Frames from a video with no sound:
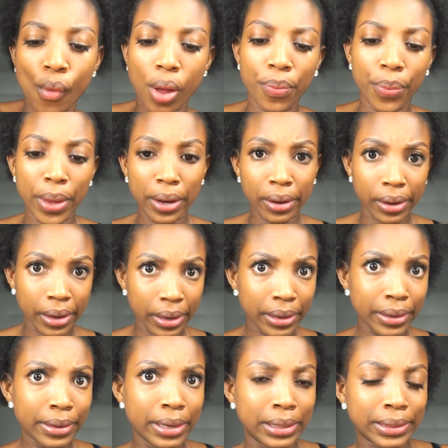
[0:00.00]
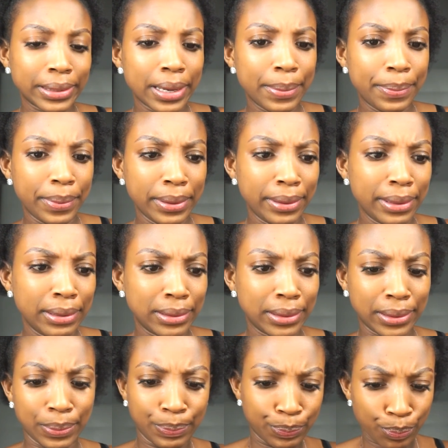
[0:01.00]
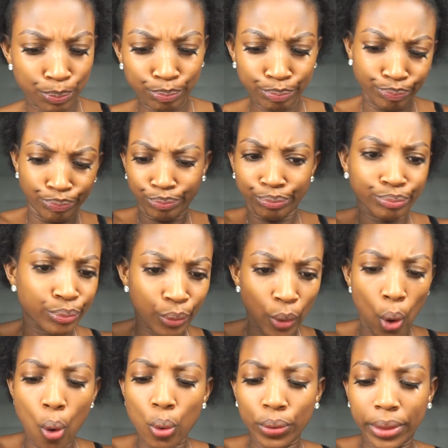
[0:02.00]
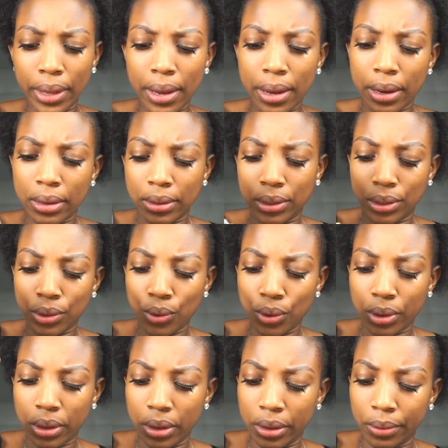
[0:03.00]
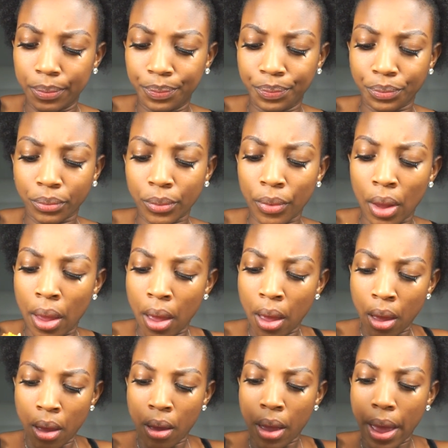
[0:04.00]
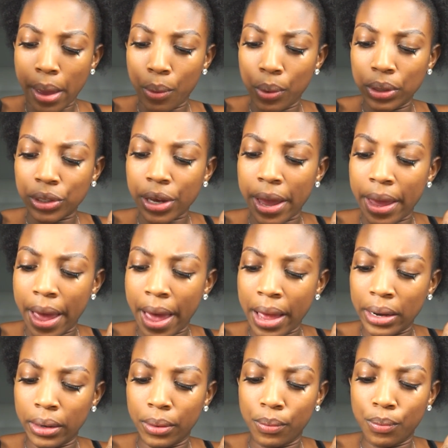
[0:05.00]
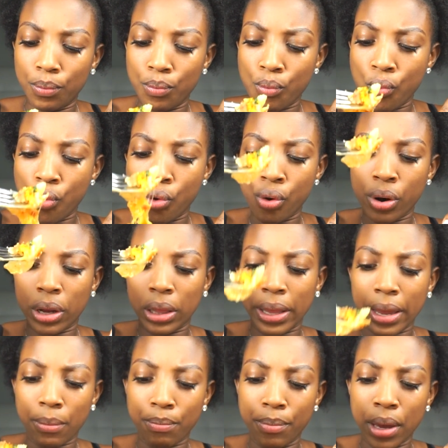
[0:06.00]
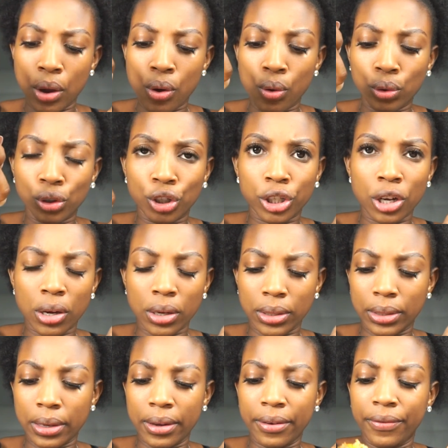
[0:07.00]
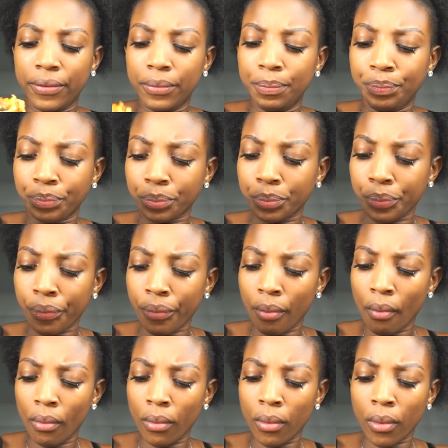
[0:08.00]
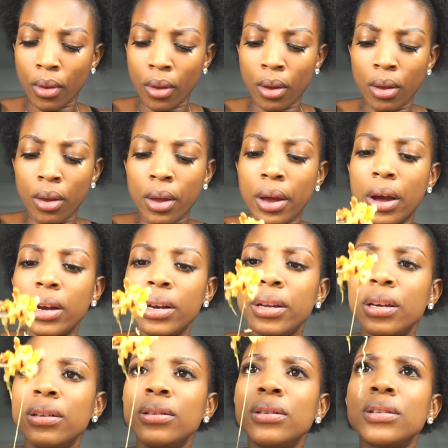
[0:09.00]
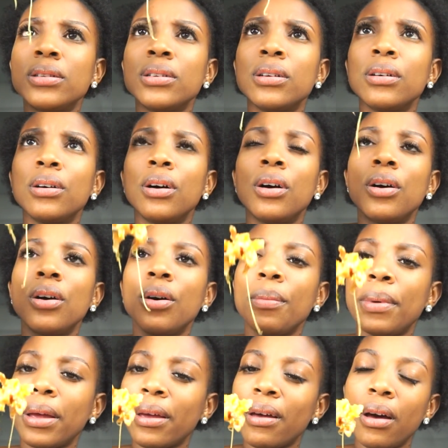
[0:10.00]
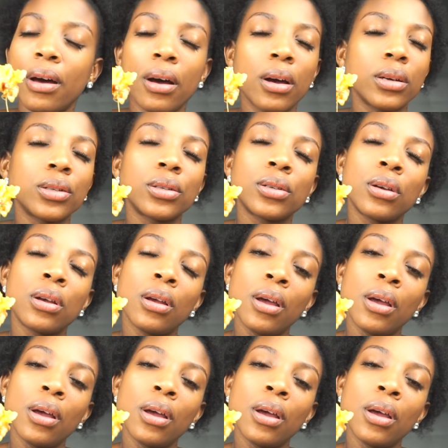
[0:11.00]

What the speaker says: the goodness up in this whole thing is so good. I wish I added more like big old chunks of onions. Oh my gosh.